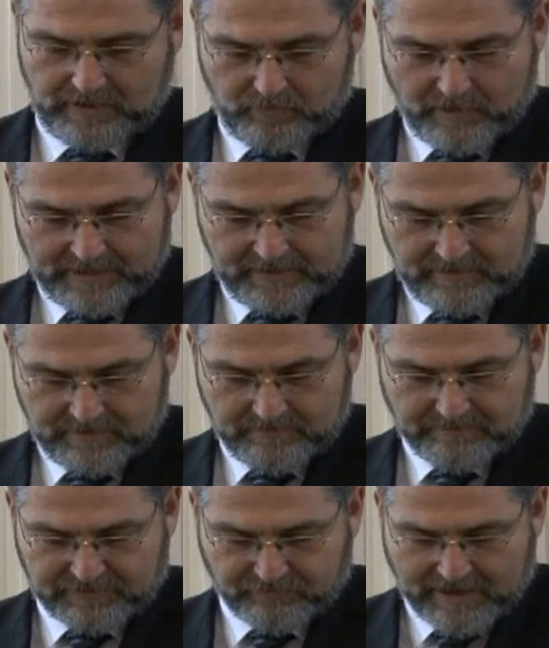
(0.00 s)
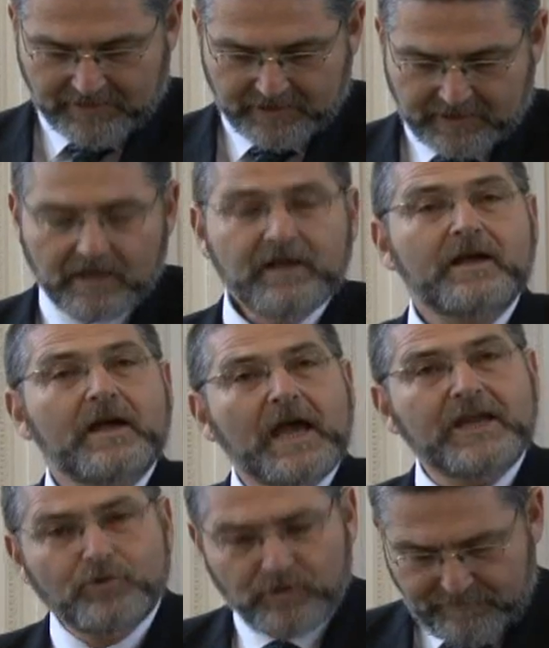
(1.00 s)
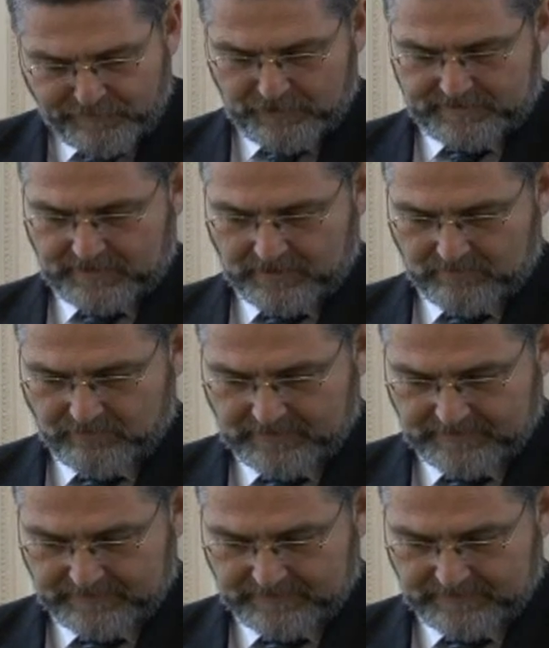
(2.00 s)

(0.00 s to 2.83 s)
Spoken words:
one, but rather a universal one,